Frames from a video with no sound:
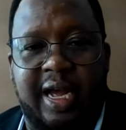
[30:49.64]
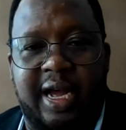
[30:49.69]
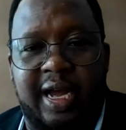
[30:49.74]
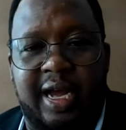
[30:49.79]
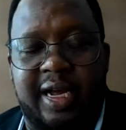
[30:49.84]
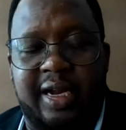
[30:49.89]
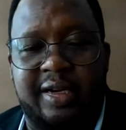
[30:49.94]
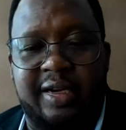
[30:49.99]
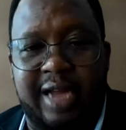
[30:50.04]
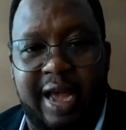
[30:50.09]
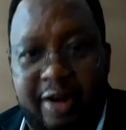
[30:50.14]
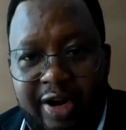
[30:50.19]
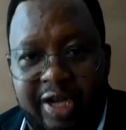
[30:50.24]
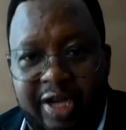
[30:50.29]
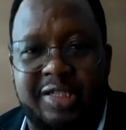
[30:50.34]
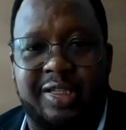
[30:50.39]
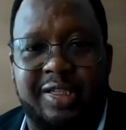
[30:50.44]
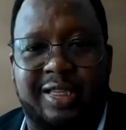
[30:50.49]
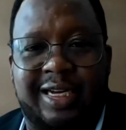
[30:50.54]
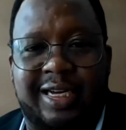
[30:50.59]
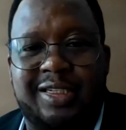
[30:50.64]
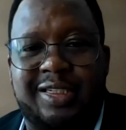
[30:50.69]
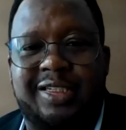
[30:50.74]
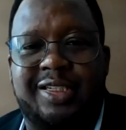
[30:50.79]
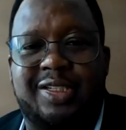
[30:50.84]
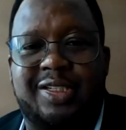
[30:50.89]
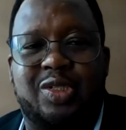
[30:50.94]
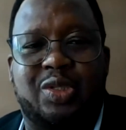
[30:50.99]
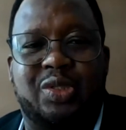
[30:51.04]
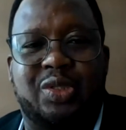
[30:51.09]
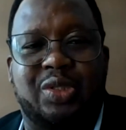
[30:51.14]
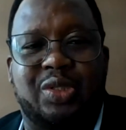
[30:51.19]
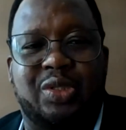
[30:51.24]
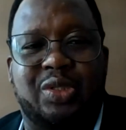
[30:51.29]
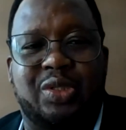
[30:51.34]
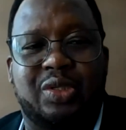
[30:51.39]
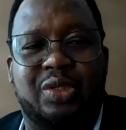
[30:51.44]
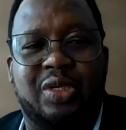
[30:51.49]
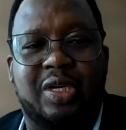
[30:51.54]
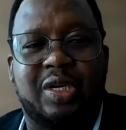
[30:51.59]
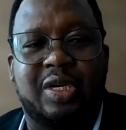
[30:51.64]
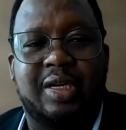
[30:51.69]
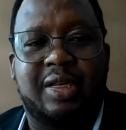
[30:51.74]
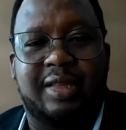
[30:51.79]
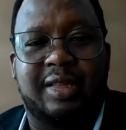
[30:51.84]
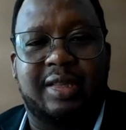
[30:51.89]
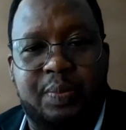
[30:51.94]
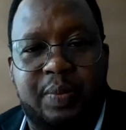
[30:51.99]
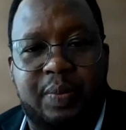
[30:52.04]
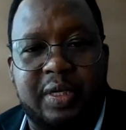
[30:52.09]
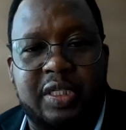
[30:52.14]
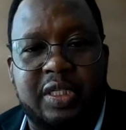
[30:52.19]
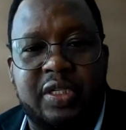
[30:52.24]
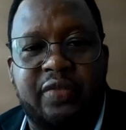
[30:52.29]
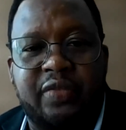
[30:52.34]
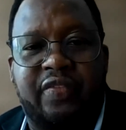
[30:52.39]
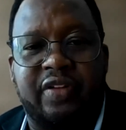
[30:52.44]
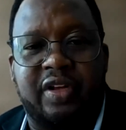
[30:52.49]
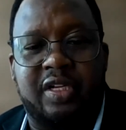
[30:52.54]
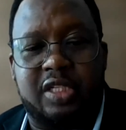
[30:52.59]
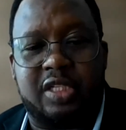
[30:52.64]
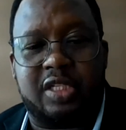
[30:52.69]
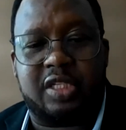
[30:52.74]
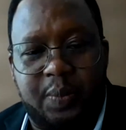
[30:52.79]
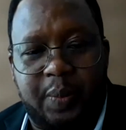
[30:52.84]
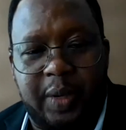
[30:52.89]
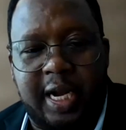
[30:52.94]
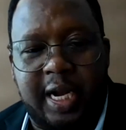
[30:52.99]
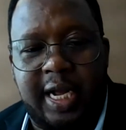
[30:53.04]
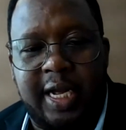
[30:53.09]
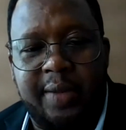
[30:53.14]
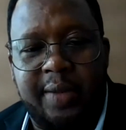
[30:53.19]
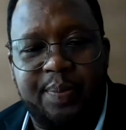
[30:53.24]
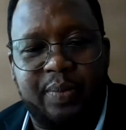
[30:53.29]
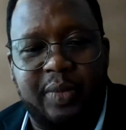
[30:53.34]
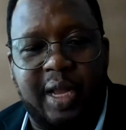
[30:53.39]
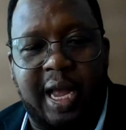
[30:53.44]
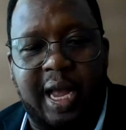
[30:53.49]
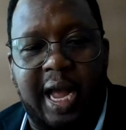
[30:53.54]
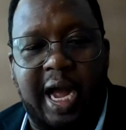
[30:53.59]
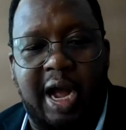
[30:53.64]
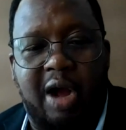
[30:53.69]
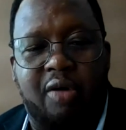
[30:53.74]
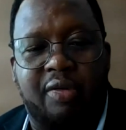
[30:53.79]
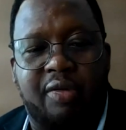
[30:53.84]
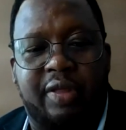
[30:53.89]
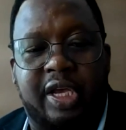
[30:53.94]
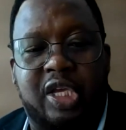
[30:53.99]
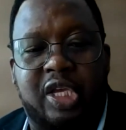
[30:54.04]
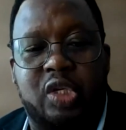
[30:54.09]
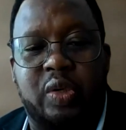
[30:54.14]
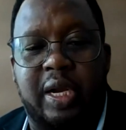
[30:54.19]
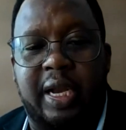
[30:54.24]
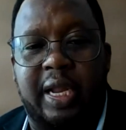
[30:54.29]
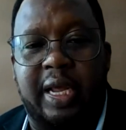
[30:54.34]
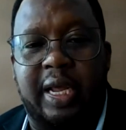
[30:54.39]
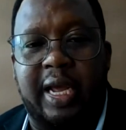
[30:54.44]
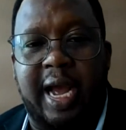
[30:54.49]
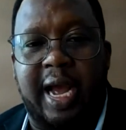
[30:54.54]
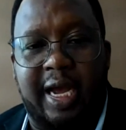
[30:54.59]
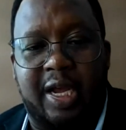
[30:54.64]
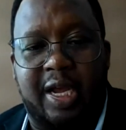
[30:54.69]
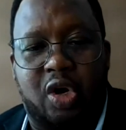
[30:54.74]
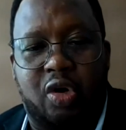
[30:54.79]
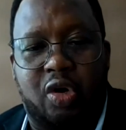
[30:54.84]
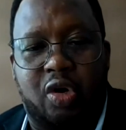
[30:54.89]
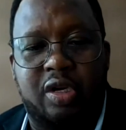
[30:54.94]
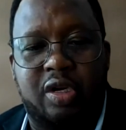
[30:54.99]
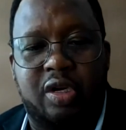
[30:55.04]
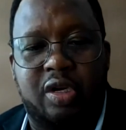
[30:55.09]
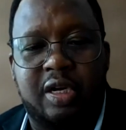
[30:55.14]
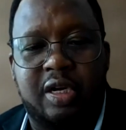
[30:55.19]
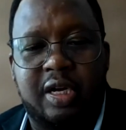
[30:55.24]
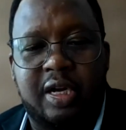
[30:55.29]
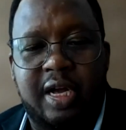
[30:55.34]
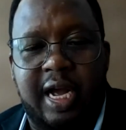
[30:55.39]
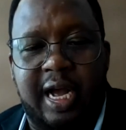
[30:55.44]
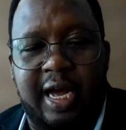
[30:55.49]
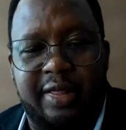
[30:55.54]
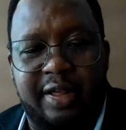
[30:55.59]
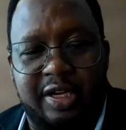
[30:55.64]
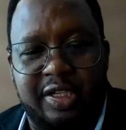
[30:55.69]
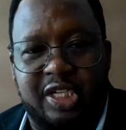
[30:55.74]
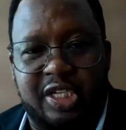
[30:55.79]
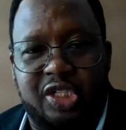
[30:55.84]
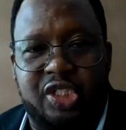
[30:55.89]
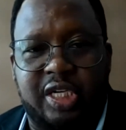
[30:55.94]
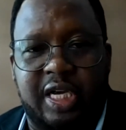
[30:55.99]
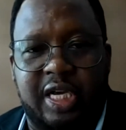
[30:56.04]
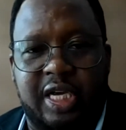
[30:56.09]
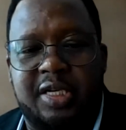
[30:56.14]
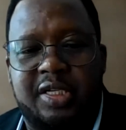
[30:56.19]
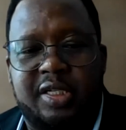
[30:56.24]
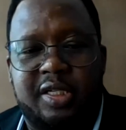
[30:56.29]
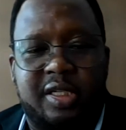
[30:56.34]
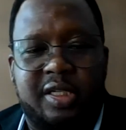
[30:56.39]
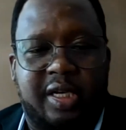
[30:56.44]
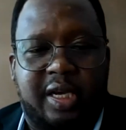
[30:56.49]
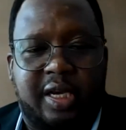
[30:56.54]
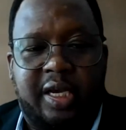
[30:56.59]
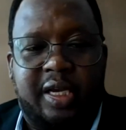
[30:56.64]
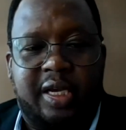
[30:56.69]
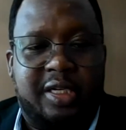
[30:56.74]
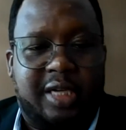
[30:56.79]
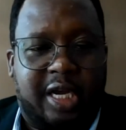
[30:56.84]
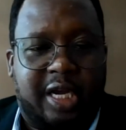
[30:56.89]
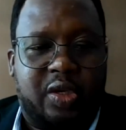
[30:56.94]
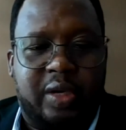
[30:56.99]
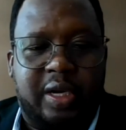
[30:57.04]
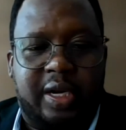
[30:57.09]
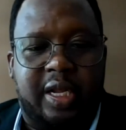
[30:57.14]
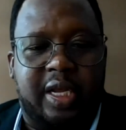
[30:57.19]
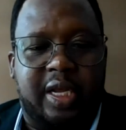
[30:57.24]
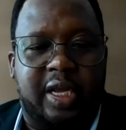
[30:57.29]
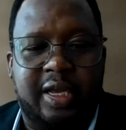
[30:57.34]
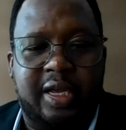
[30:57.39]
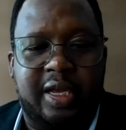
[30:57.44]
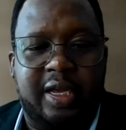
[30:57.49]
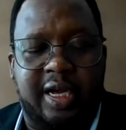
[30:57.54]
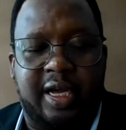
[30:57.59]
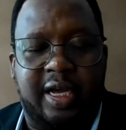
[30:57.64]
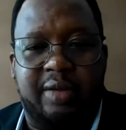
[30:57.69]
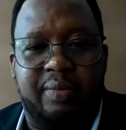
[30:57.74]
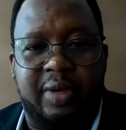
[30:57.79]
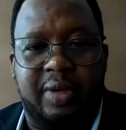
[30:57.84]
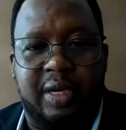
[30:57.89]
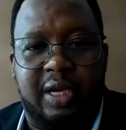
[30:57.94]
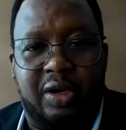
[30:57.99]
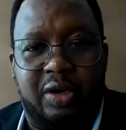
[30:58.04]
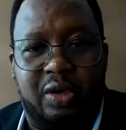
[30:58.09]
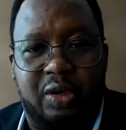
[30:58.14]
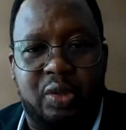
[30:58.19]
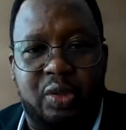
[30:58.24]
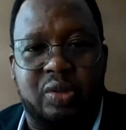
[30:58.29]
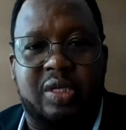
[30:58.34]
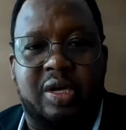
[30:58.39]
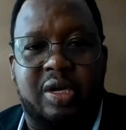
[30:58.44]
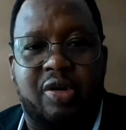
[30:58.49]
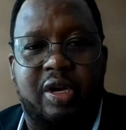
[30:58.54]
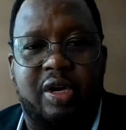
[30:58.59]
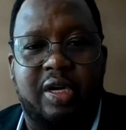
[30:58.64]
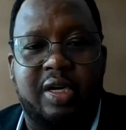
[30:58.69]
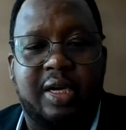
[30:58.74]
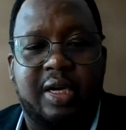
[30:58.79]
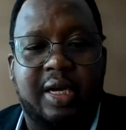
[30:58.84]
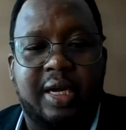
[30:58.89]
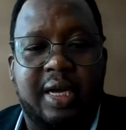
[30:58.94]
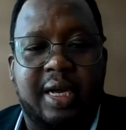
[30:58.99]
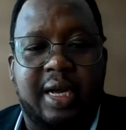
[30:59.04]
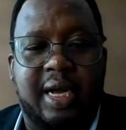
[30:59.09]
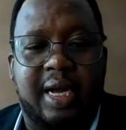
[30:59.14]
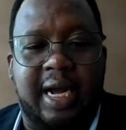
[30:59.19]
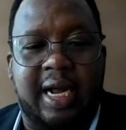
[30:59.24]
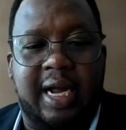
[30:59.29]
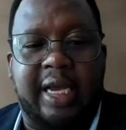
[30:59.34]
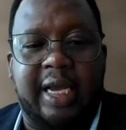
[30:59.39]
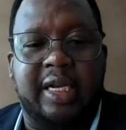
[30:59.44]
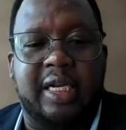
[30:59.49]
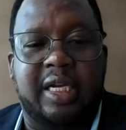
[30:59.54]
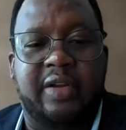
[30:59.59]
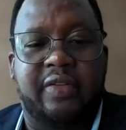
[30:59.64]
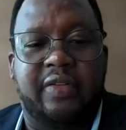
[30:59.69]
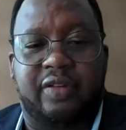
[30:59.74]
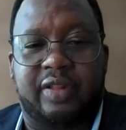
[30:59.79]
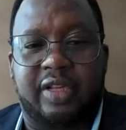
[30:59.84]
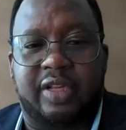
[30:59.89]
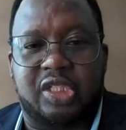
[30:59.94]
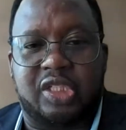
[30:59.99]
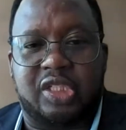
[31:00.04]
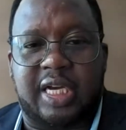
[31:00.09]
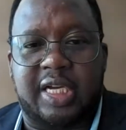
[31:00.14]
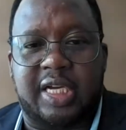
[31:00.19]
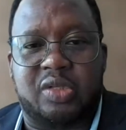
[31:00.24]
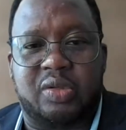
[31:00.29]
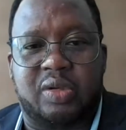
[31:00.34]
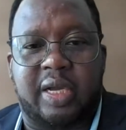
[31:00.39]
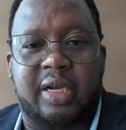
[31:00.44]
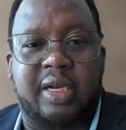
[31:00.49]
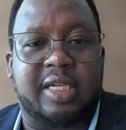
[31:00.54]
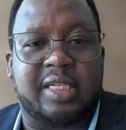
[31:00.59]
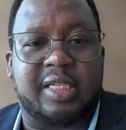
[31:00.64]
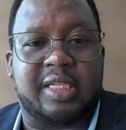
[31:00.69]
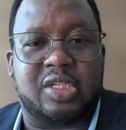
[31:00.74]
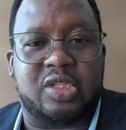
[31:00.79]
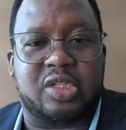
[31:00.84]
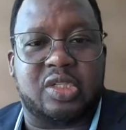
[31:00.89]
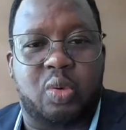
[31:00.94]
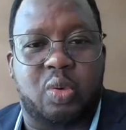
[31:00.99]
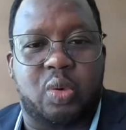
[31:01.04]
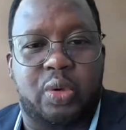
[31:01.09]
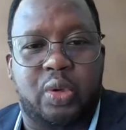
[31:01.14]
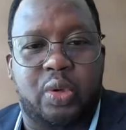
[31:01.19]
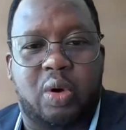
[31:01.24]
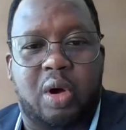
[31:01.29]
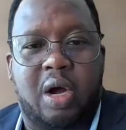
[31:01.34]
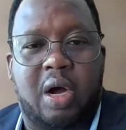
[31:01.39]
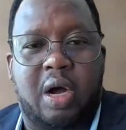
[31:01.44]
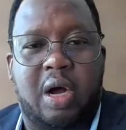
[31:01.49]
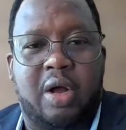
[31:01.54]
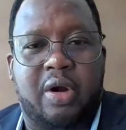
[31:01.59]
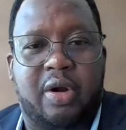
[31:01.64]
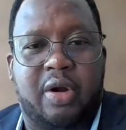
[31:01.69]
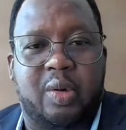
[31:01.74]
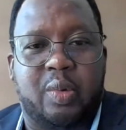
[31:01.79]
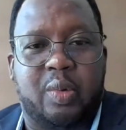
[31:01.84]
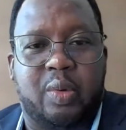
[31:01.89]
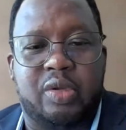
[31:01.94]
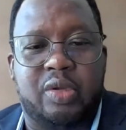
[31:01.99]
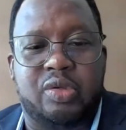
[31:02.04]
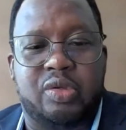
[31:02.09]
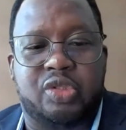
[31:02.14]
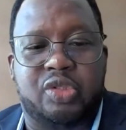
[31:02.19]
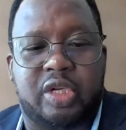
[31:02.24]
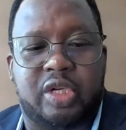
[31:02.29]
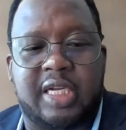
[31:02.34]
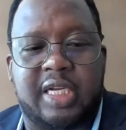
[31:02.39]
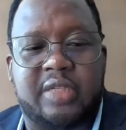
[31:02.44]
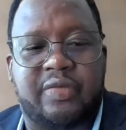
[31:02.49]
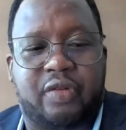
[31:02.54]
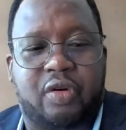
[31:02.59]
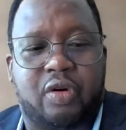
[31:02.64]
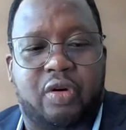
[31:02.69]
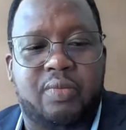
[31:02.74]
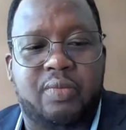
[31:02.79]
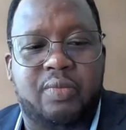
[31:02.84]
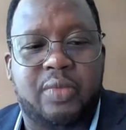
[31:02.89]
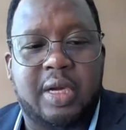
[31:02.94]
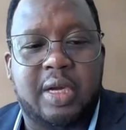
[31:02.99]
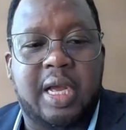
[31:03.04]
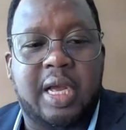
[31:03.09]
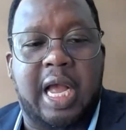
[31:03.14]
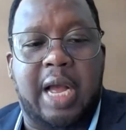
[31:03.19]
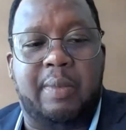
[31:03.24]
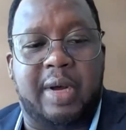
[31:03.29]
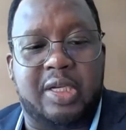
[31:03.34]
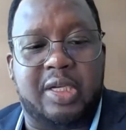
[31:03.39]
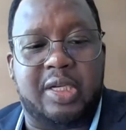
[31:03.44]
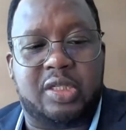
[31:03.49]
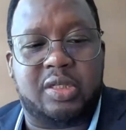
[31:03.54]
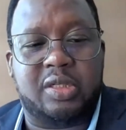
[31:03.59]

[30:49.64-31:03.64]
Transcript: that to the specific speaker on the Q&A icon. There is a chat and a Q&A below your screen. Kindly, for the chat, you can let us know who you are and where you're joining us from, but